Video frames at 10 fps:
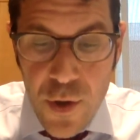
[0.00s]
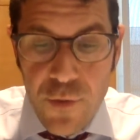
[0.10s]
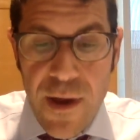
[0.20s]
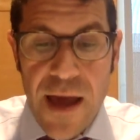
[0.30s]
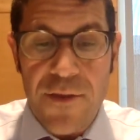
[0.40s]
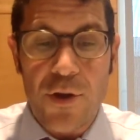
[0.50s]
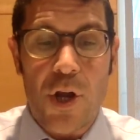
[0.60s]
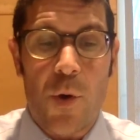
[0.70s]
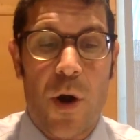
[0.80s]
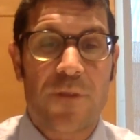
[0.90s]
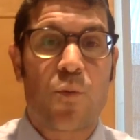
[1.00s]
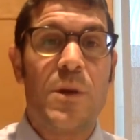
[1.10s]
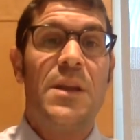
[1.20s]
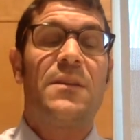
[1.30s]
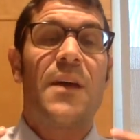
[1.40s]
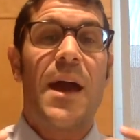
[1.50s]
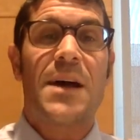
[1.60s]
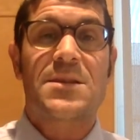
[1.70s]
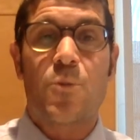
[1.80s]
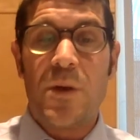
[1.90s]
Rather, you know what? We need to
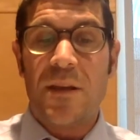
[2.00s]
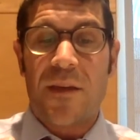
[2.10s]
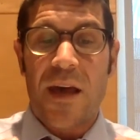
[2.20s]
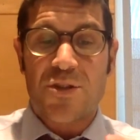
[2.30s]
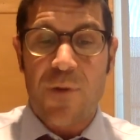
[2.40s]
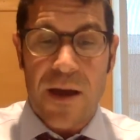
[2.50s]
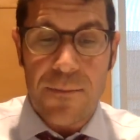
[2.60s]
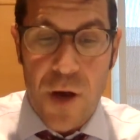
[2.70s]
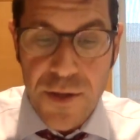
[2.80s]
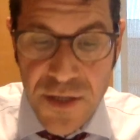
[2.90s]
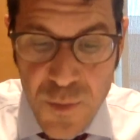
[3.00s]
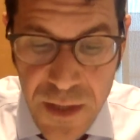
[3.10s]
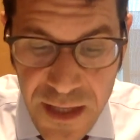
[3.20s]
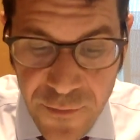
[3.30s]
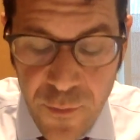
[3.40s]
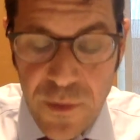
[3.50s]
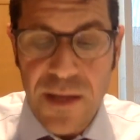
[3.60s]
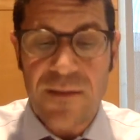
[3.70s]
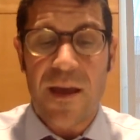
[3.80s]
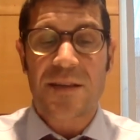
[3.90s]
ask Rachmanos. We
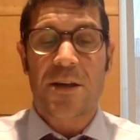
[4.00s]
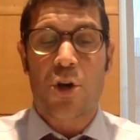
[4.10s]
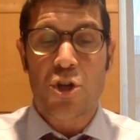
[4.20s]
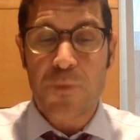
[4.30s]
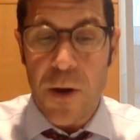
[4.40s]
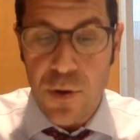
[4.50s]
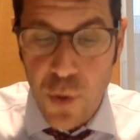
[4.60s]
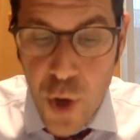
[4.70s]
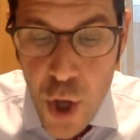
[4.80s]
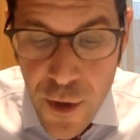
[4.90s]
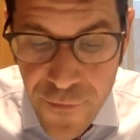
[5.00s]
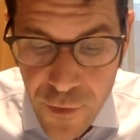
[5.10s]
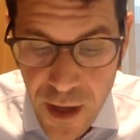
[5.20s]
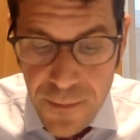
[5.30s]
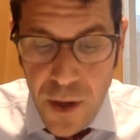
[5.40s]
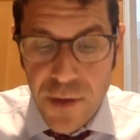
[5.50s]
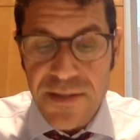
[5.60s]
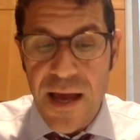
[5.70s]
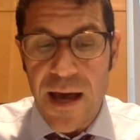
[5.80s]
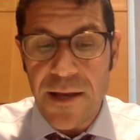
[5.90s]
need to ask HaKadosh Baruch Hu for
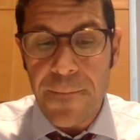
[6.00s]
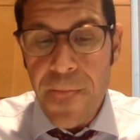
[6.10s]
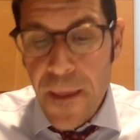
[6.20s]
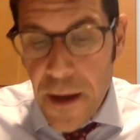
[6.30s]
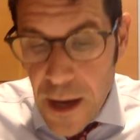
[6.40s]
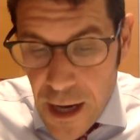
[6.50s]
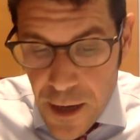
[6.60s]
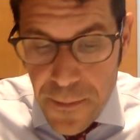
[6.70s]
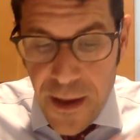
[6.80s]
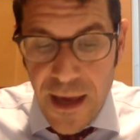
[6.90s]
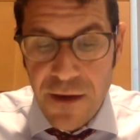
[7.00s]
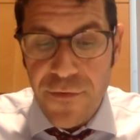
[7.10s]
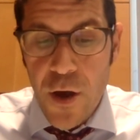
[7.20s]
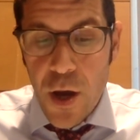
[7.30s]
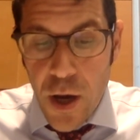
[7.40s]
Rachmanos on our behalf.